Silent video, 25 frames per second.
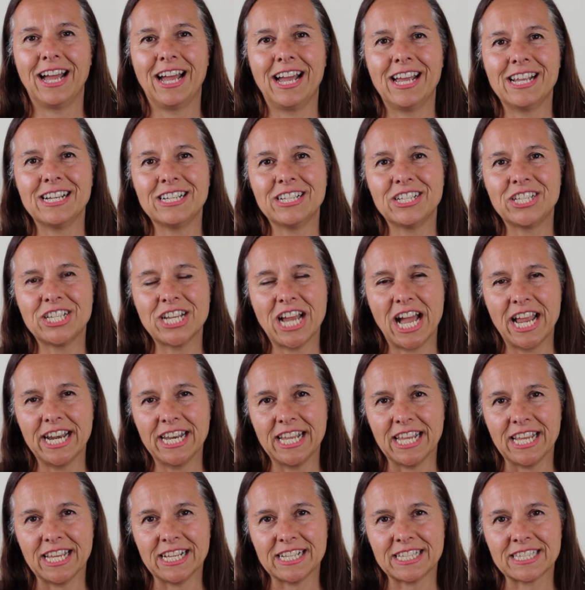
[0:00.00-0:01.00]
And
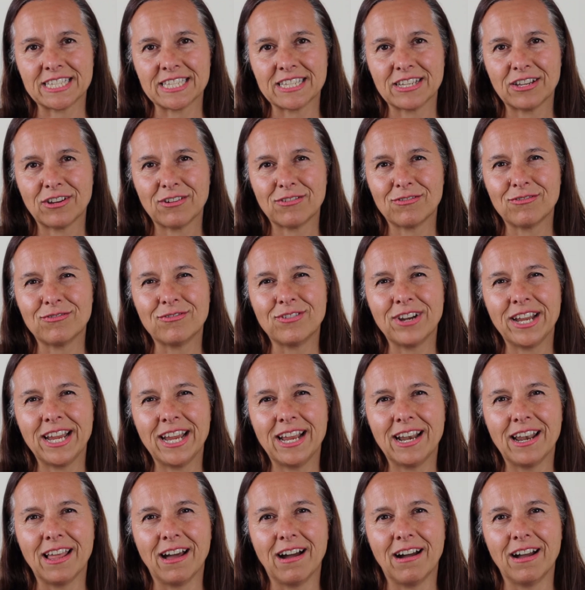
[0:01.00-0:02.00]
Janet
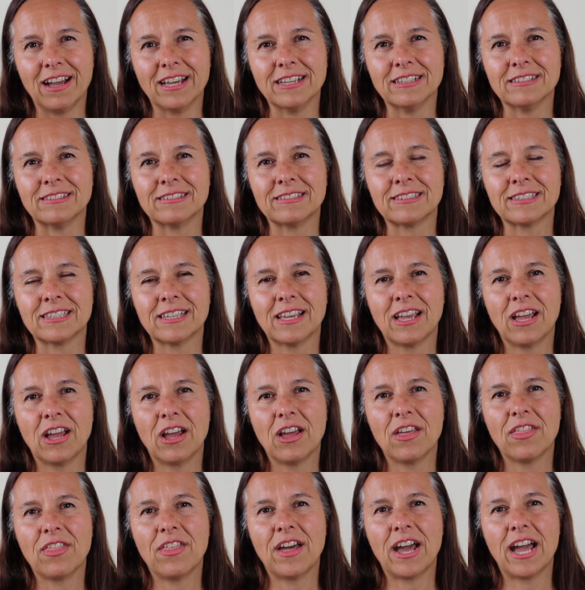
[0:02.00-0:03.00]
realised
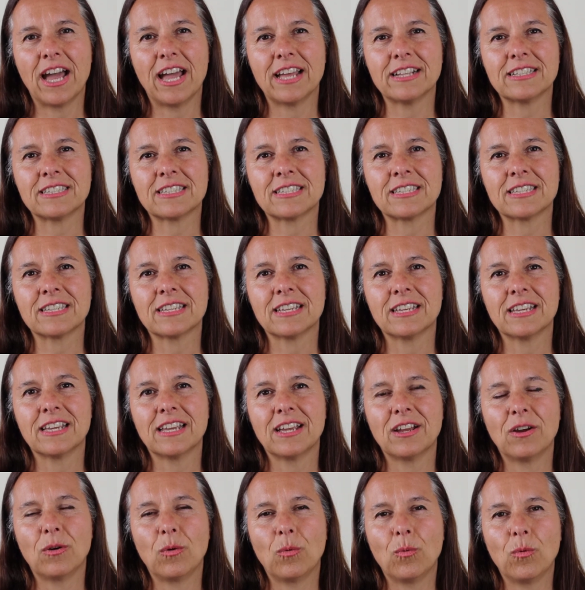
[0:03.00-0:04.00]
that
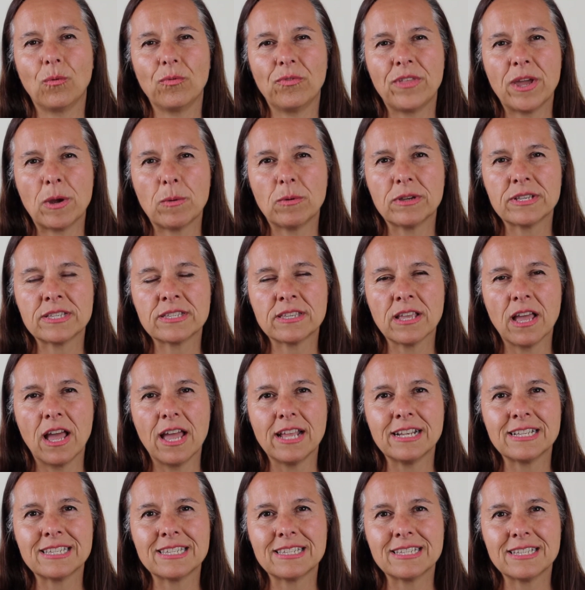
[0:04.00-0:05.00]
there were
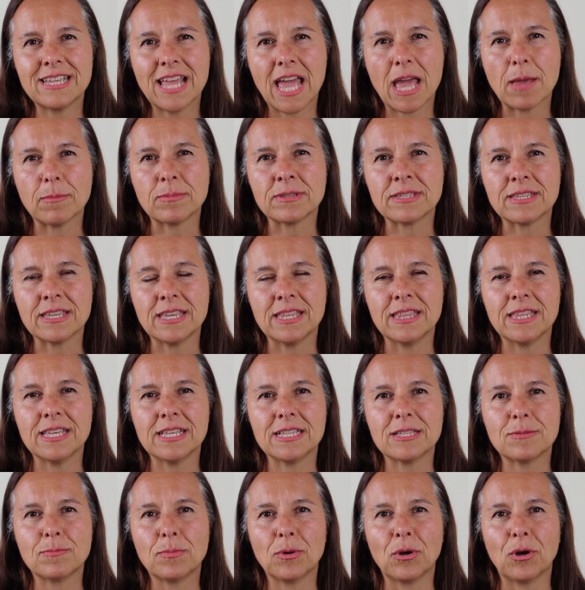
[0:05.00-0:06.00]
certain steps in
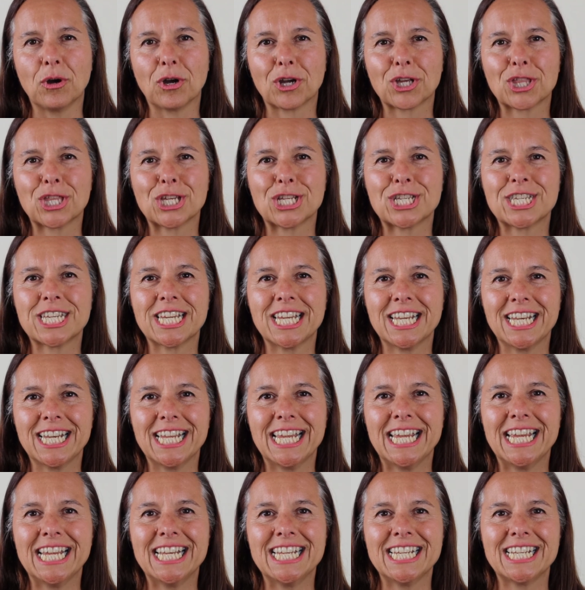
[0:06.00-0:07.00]
this book that she
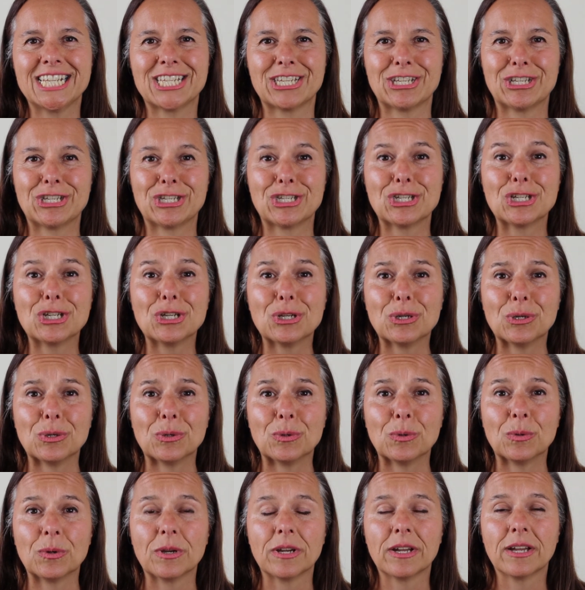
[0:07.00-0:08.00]
needed to
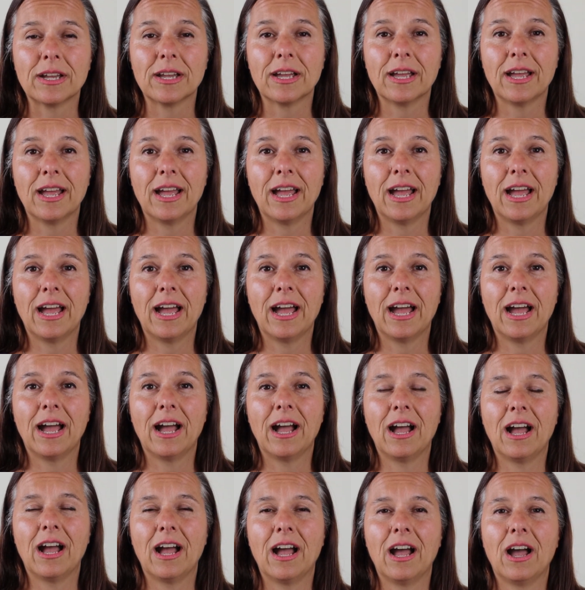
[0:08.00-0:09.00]
do
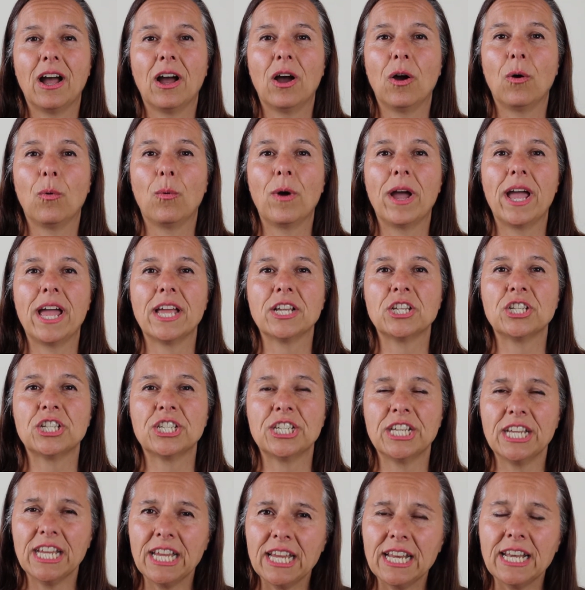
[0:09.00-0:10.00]
where
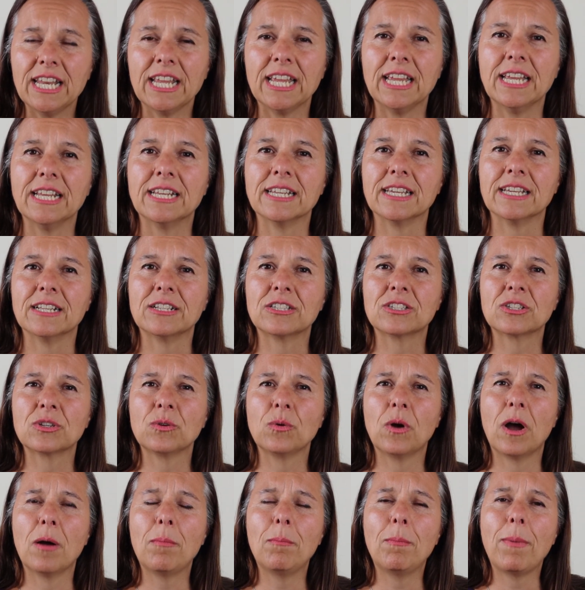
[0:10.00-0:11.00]
she needed
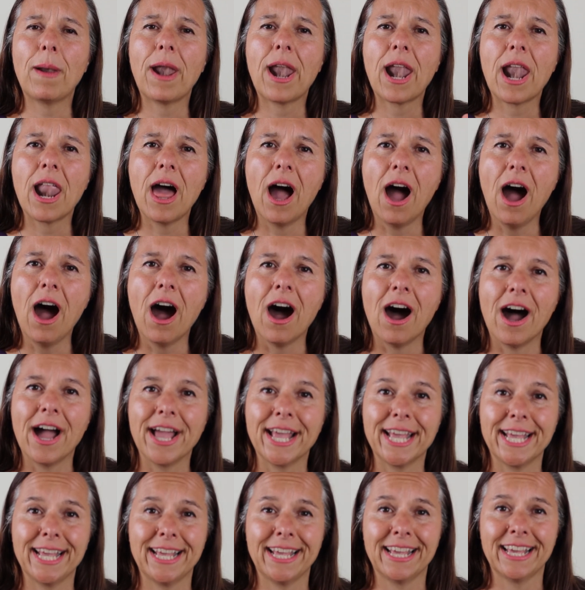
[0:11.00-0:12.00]
to
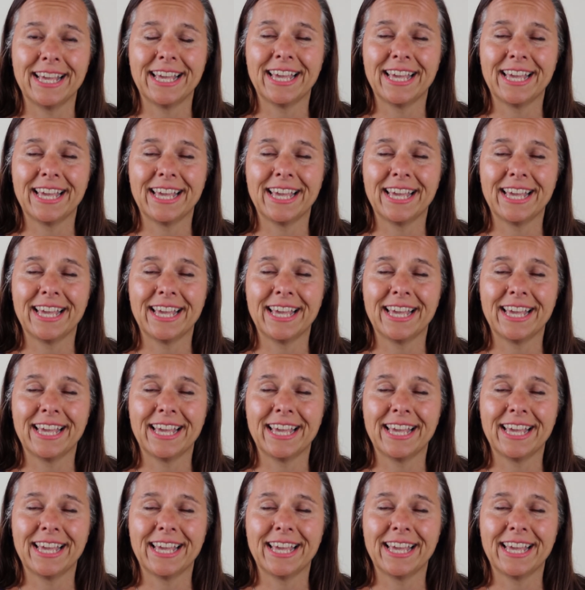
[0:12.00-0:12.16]
apply